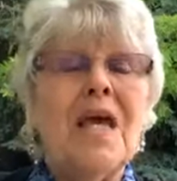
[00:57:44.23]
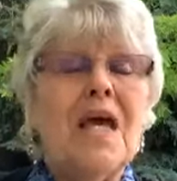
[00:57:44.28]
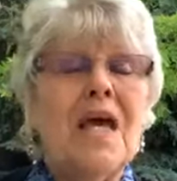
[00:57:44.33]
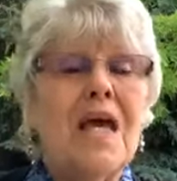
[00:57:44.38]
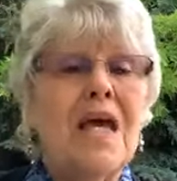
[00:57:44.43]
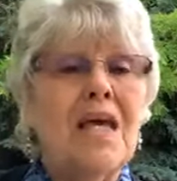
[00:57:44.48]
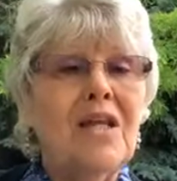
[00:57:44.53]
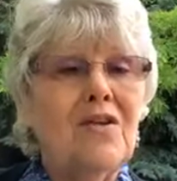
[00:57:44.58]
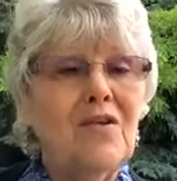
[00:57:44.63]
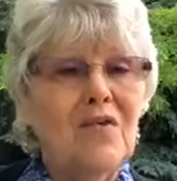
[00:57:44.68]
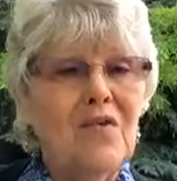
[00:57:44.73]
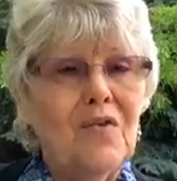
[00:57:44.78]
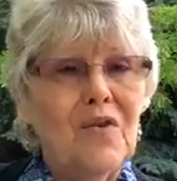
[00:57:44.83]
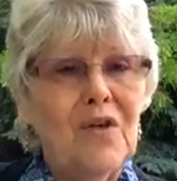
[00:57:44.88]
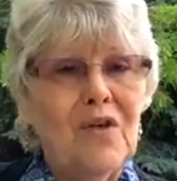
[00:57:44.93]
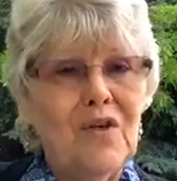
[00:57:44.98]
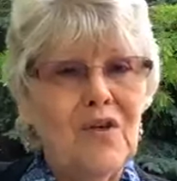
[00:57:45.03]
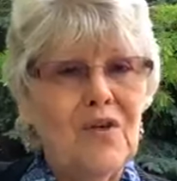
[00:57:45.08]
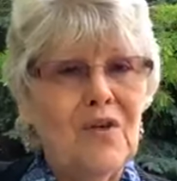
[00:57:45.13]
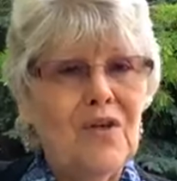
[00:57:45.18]
And you
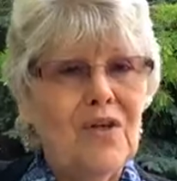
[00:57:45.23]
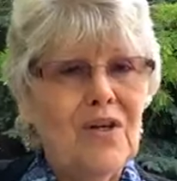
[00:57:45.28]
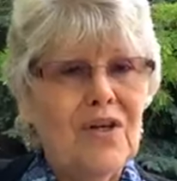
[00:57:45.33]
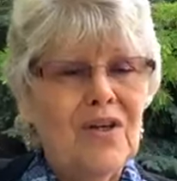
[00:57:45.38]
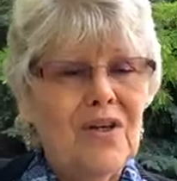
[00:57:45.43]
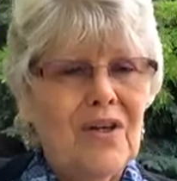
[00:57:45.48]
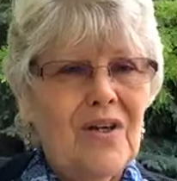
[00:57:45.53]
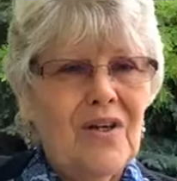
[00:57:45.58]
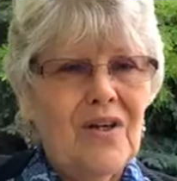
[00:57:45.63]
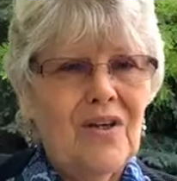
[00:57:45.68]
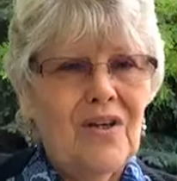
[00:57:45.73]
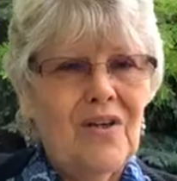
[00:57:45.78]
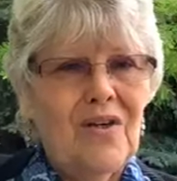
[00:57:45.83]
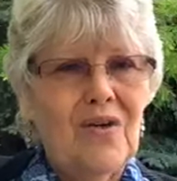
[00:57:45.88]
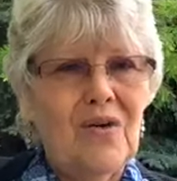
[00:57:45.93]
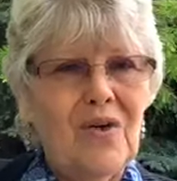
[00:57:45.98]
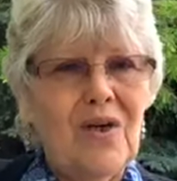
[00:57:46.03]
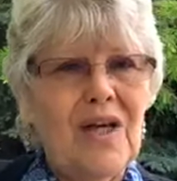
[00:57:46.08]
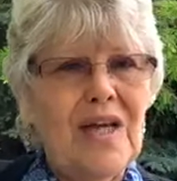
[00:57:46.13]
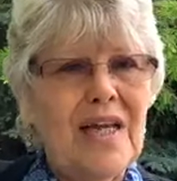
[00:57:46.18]
feel
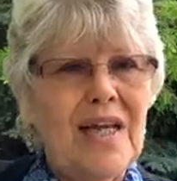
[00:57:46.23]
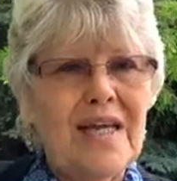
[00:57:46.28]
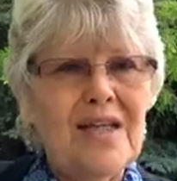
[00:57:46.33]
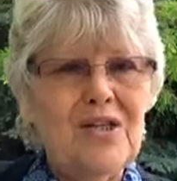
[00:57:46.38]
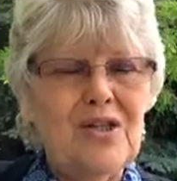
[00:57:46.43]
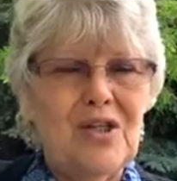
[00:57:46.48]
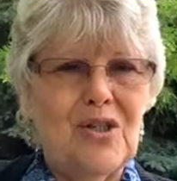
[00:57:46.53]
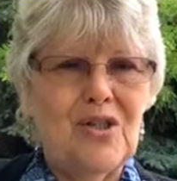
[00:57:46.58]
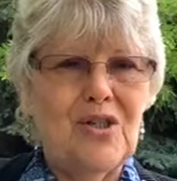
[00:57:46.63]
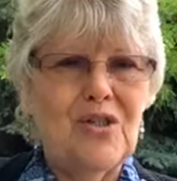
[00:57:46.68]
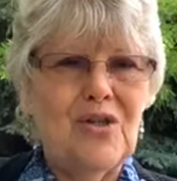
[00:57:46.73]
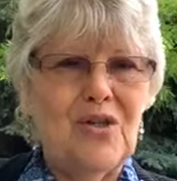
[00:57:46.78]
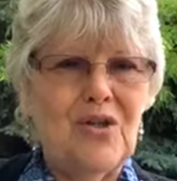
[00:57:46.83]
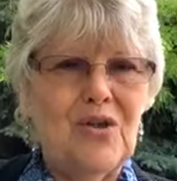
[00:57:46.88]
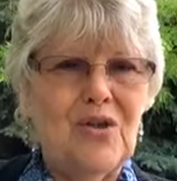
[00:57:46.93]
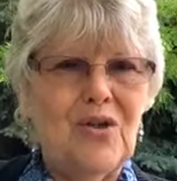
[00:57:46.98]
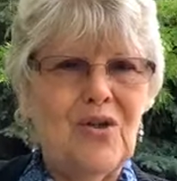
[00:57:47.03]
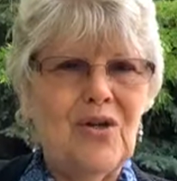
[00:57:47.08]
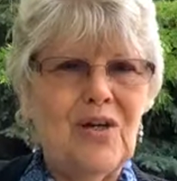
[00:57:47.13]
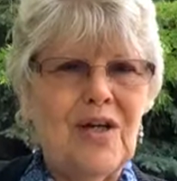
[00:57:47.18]
your connection to
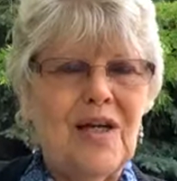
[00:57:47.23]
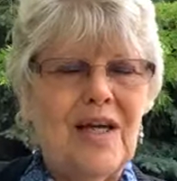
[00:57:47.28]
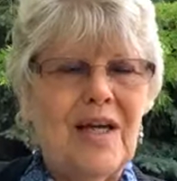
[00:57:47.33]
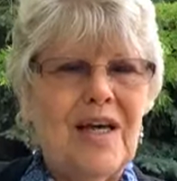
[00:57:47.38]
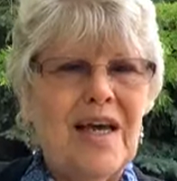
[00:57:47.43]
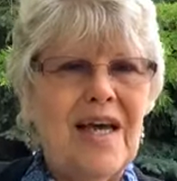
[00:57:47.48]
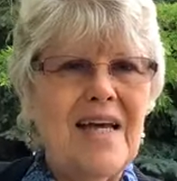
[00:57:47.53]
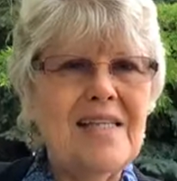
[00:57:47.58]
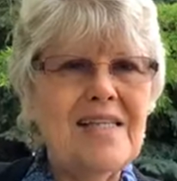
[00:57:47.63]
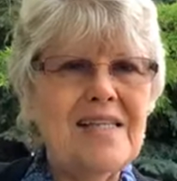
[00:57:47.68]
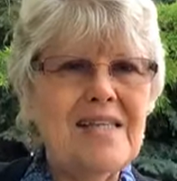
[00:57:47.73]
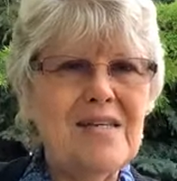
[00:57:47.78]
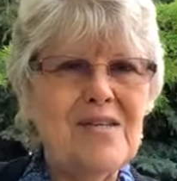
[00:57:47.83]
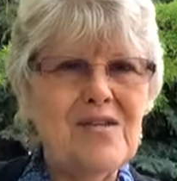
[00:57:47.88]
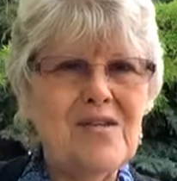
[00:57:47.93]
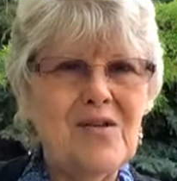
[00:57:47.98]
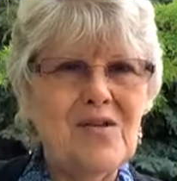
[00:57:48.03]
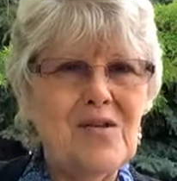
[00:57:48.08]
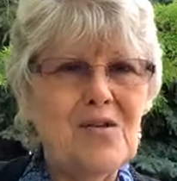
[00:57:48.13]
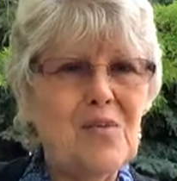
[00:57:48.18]
your
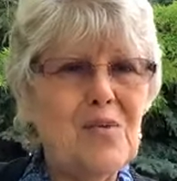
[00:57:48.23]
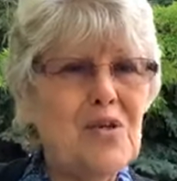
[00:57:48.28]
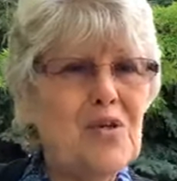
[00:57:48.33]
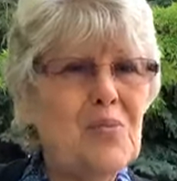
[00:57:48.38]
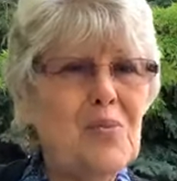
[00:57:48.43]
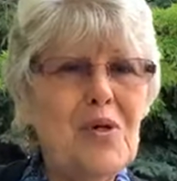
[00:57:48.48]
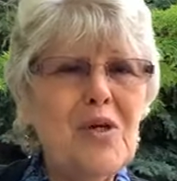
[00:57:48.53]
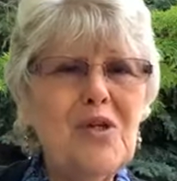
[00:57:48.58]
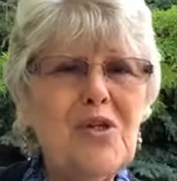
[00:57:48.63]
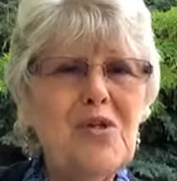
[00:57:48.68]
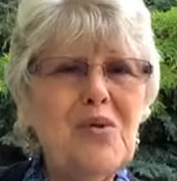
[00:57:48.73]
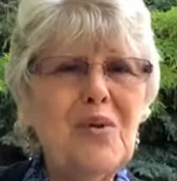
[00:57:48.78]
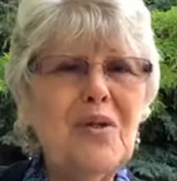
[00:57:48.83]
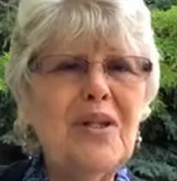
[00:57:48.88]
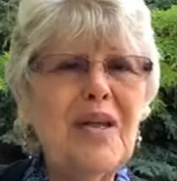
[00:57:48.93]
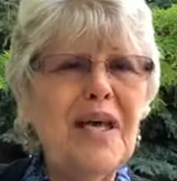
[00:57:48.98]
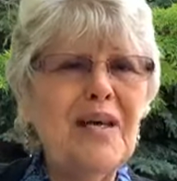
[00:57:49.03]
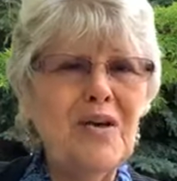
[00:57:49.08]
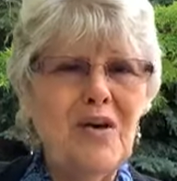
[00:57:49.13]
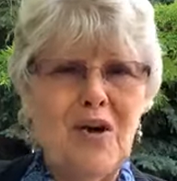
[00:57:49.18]
ancestors, which brings you a
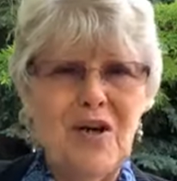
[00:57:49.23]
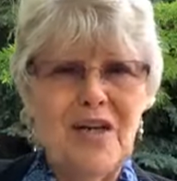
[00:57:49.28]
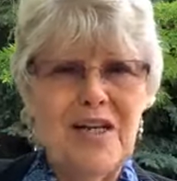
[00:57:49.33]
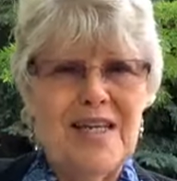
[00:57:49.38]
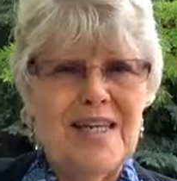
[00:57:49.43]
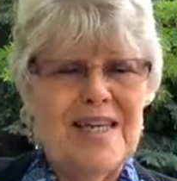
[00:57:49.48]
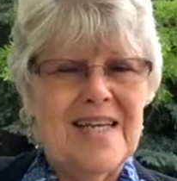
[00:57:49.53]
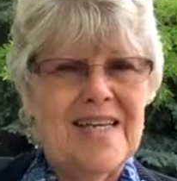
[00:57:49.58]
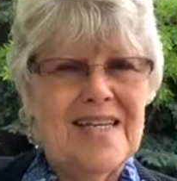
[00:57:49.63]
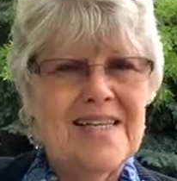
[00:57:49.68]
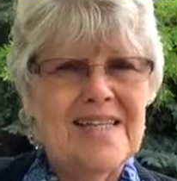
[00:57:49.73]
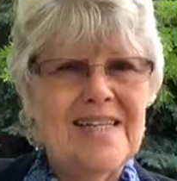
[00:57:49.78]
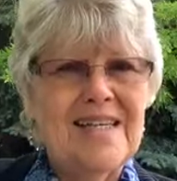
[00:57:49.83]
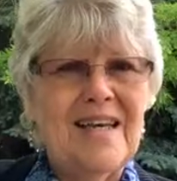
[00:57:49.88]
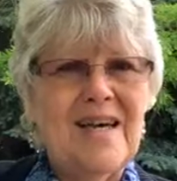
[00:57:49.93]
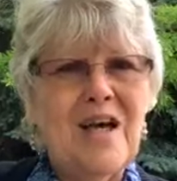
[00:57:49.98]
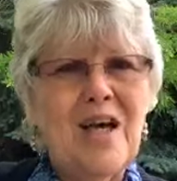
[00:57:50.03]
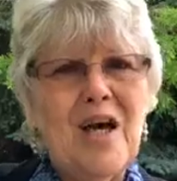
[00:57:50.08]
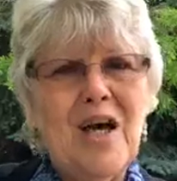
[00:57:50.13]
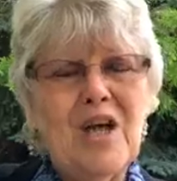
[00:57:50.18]
lightheartedness,
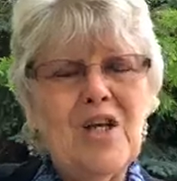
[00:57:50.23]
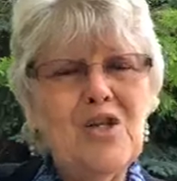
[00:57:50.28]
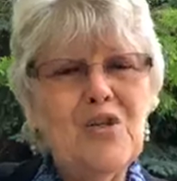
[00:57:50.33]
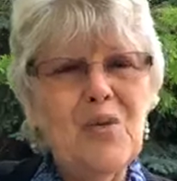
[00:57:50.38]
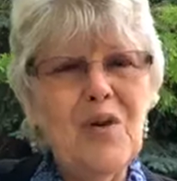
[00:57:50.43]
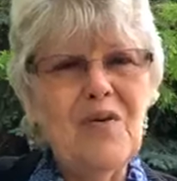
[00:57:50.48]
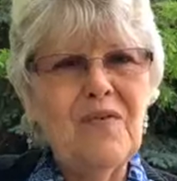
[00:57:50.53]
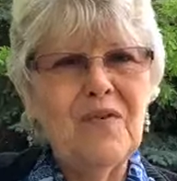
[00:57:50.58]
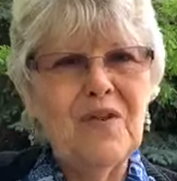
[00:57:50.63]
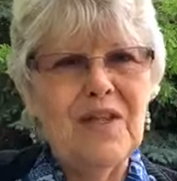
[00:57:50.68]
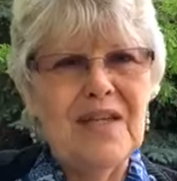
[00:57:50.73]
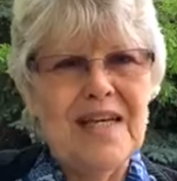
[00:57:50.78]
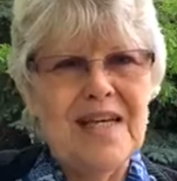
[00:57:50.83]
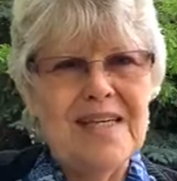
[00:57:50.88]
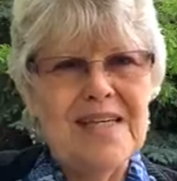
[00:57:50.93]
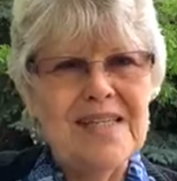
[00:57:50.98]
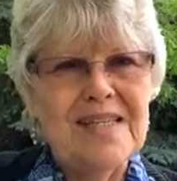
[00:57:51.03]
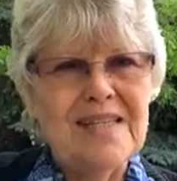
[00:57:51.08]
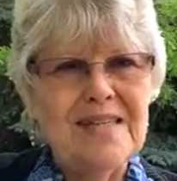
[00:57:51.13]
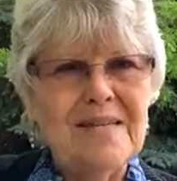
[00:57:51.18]
a
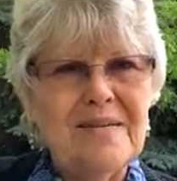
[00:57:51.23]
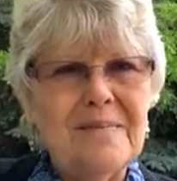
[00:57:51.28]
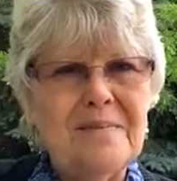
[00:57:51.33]
joyfulness.